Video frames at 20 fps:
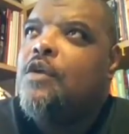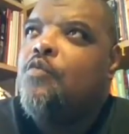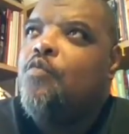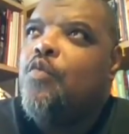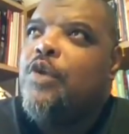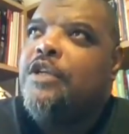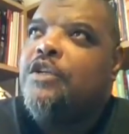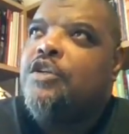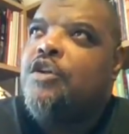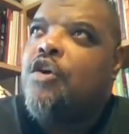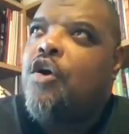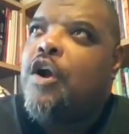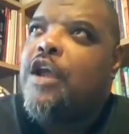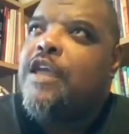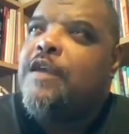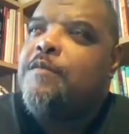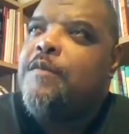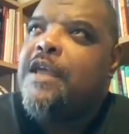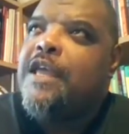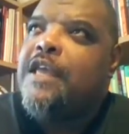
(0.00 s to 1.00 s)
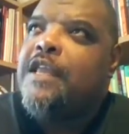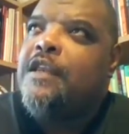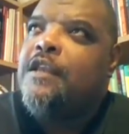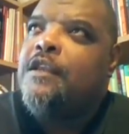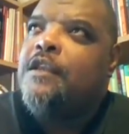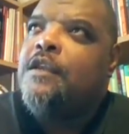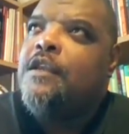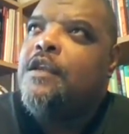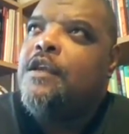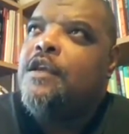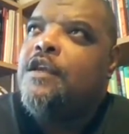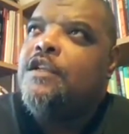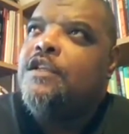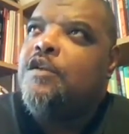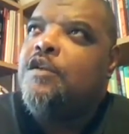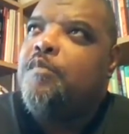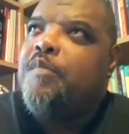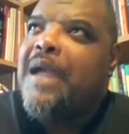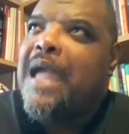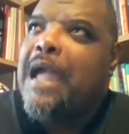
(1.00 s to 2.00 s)
which got him
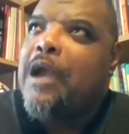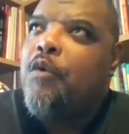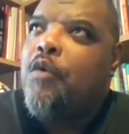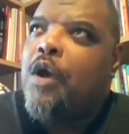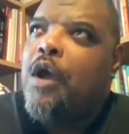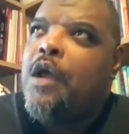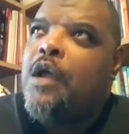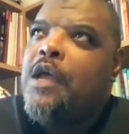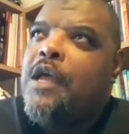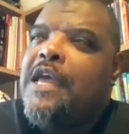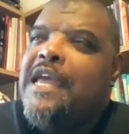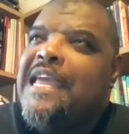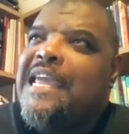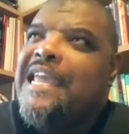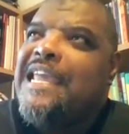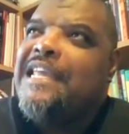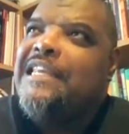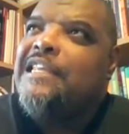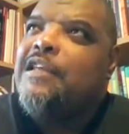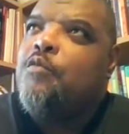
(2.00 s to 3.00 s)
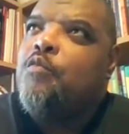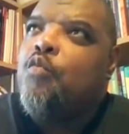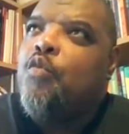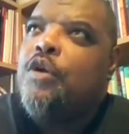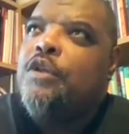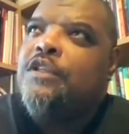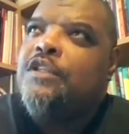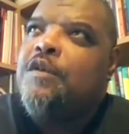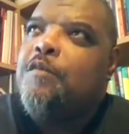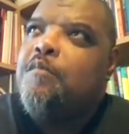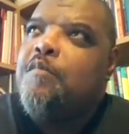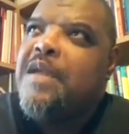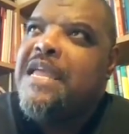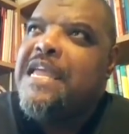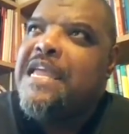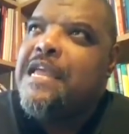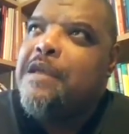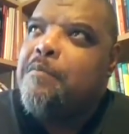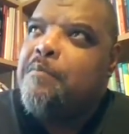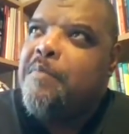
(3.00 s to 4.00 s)
into power. He didn't want to
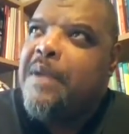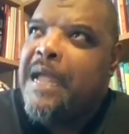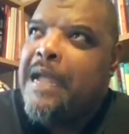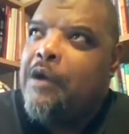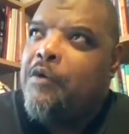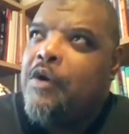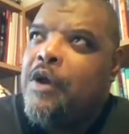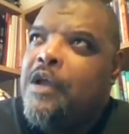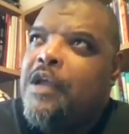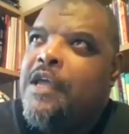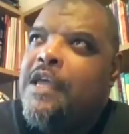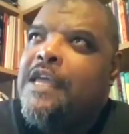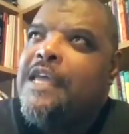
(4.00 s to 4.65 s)
be in power.